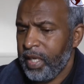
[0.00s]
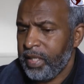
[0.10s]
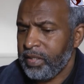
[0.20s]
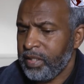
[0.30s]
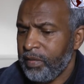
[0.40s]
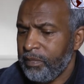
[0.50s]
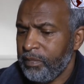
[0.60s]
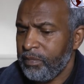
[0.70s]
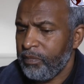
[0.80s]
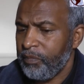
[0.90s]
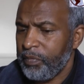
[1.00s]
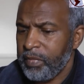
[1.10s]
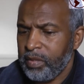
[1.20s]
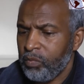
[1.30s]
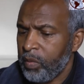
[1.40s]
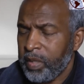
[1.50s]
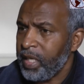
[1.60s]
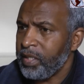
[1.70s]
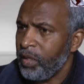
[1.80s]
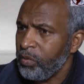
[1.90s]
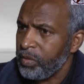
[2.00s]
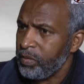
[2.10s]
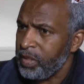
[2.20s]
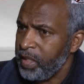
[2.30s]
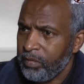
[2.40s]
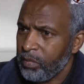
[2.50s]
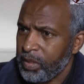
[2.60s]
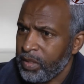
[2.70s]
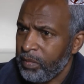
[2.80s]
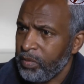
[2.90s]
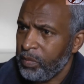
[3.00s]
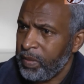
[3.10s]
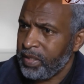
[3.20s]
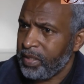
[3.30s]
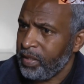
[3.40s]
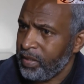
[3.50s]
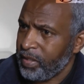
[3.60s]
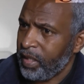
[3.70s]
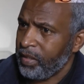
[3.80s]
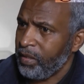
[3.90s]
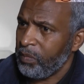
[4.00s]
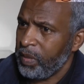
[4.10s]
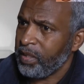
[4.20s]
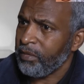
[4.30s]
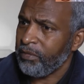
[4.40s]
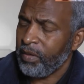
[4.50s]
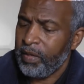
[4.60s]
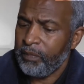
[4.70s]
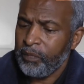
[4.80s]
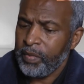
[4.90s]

And we were getting no nearer with the WBC and the Sakio Beaker fight.